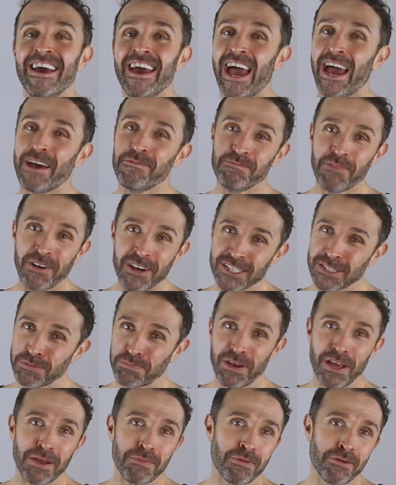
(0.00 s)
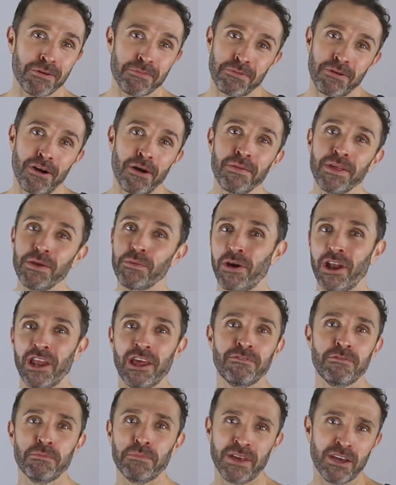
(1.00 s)
and most people probably won't
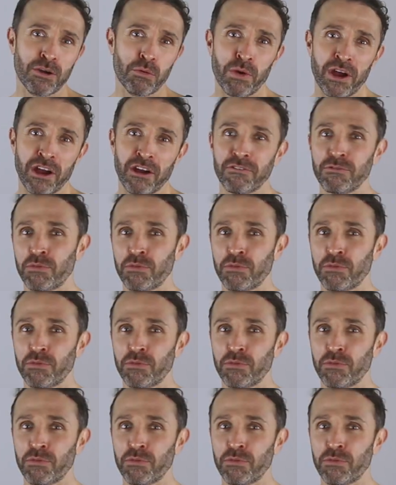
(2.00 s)
even be aware